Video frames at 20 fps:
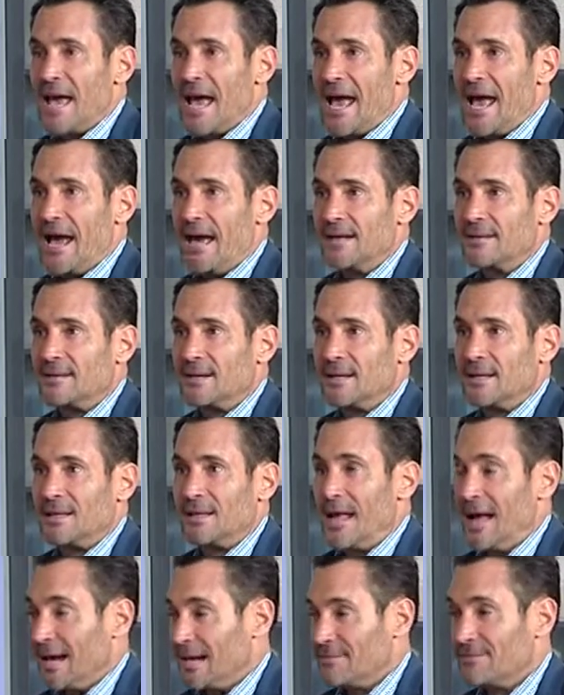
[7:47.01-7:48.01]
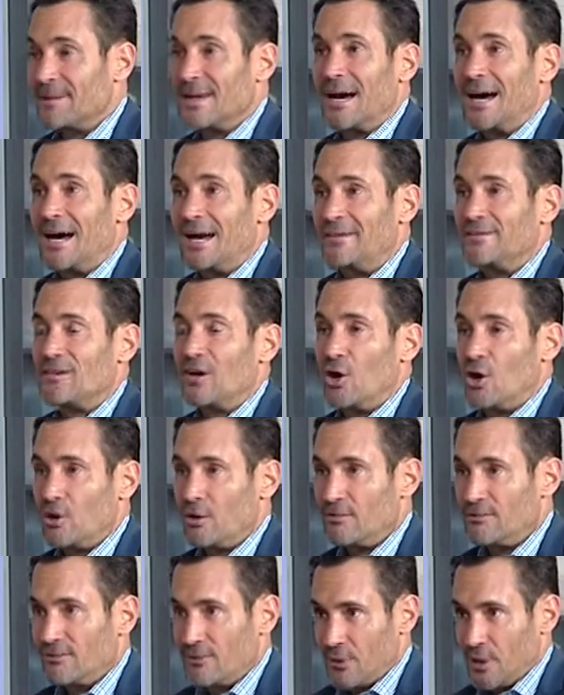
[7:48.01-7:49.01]
And a lot of guys are
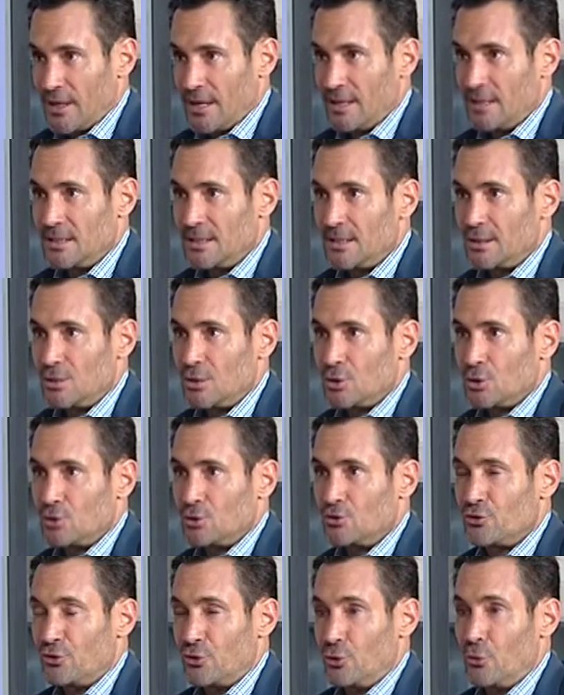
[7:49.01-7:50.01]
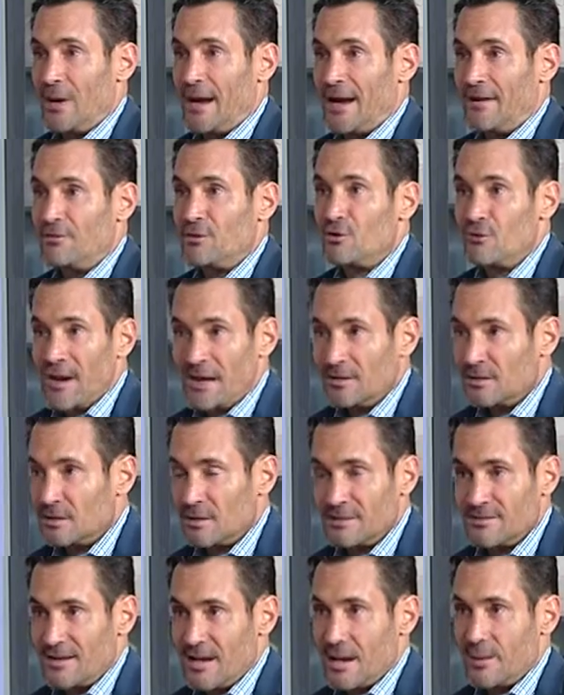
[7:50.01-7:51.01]
afraid to have the rectal
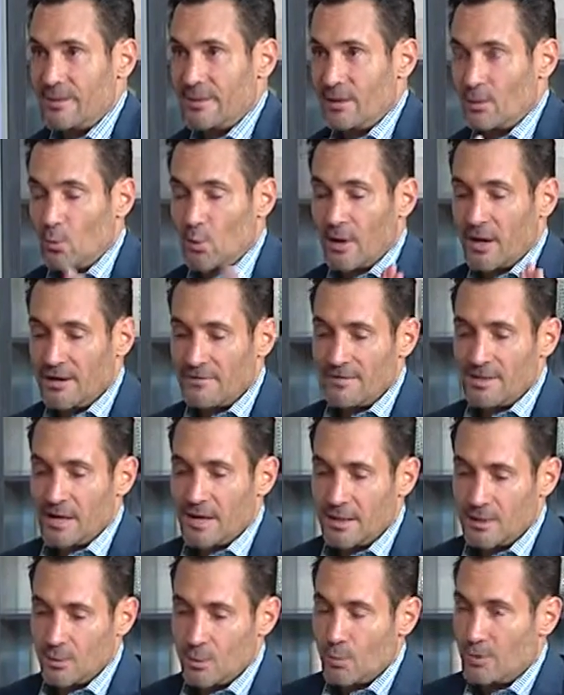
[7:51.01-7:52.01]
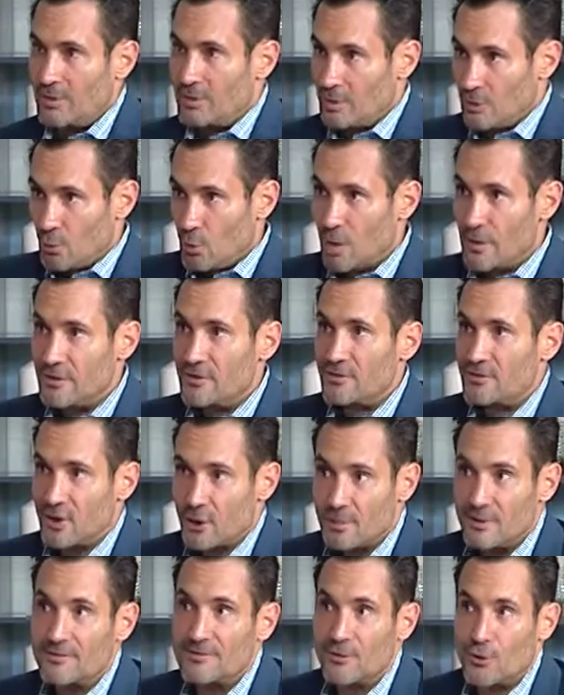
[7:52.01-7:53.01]
exam. And what I've done with you on the
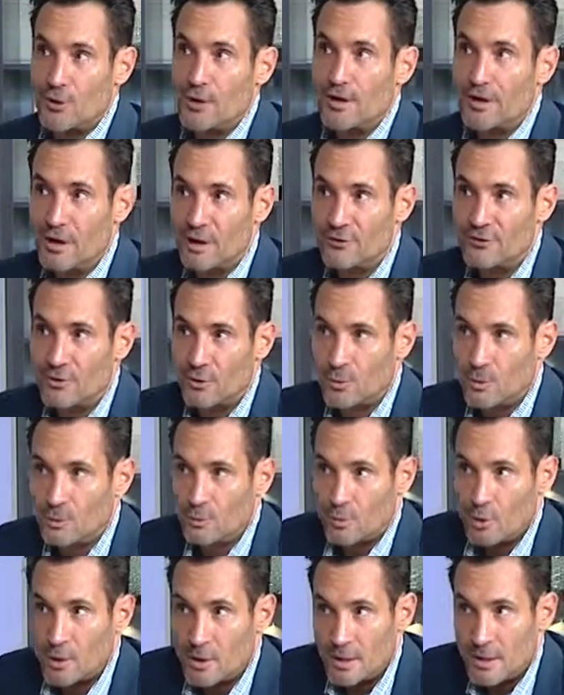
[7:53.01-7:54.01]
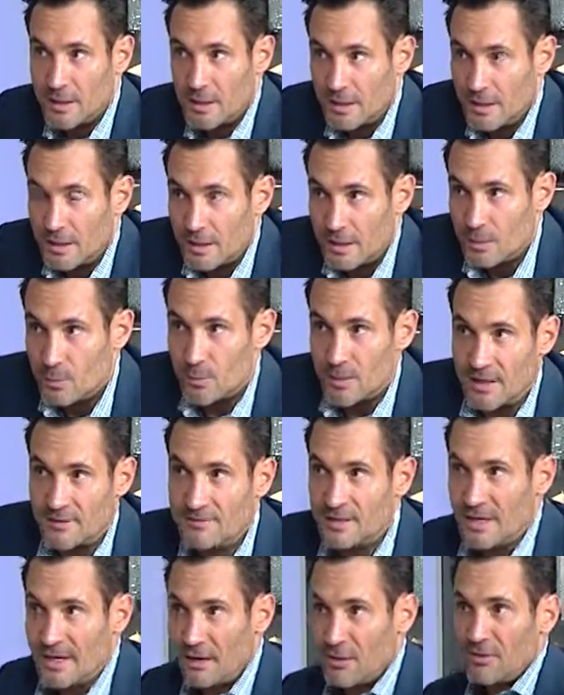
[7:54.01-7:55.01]
show before, and also when I've
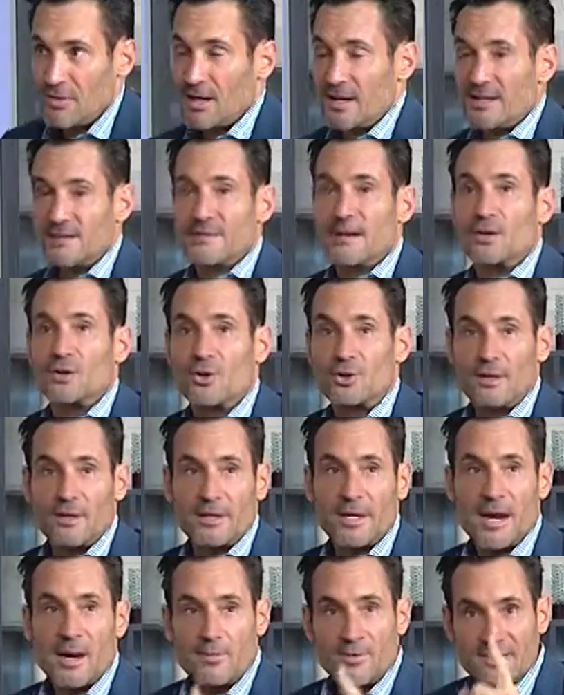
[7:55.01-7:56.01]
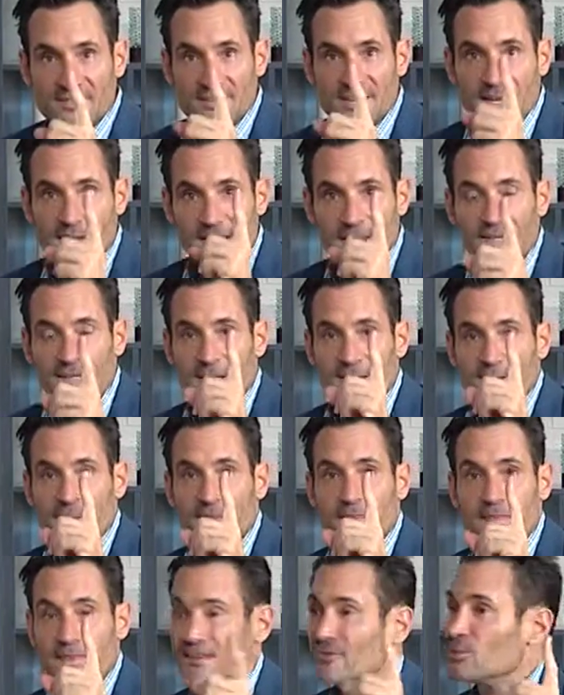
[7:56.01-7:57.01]
done Healthline, is I'll look in the camera and say,
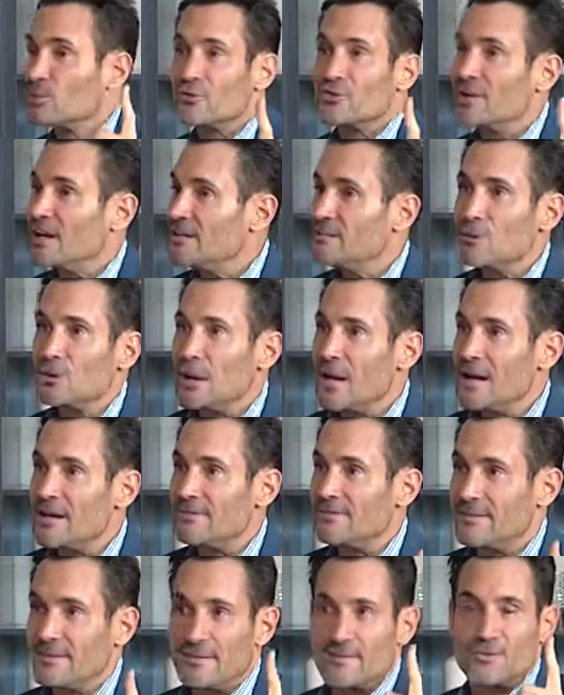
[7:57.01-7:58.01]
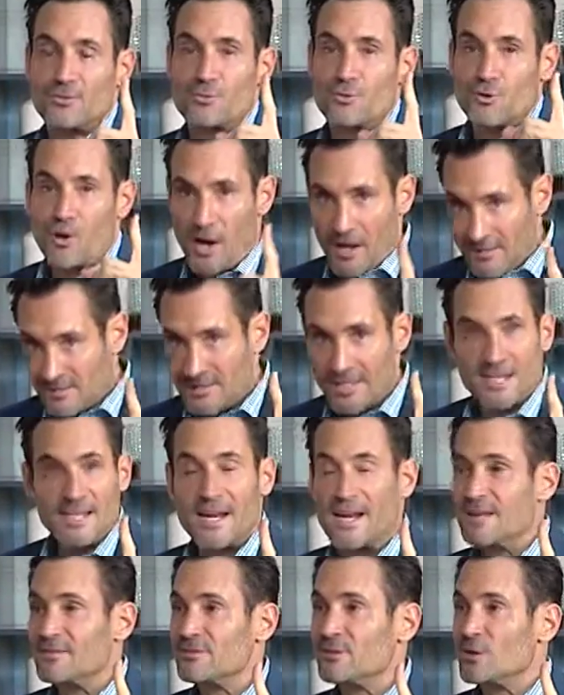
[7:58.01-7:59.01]
this will save your life. It's Prostate
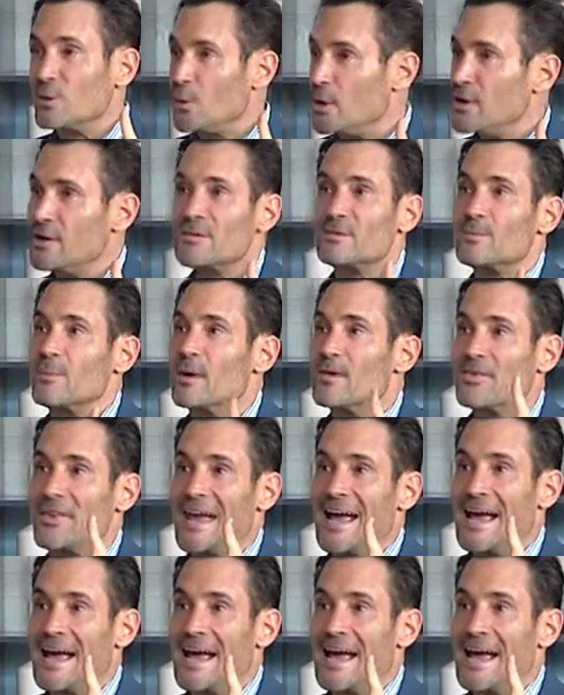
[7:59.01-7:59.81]
Cancer Awareness Month.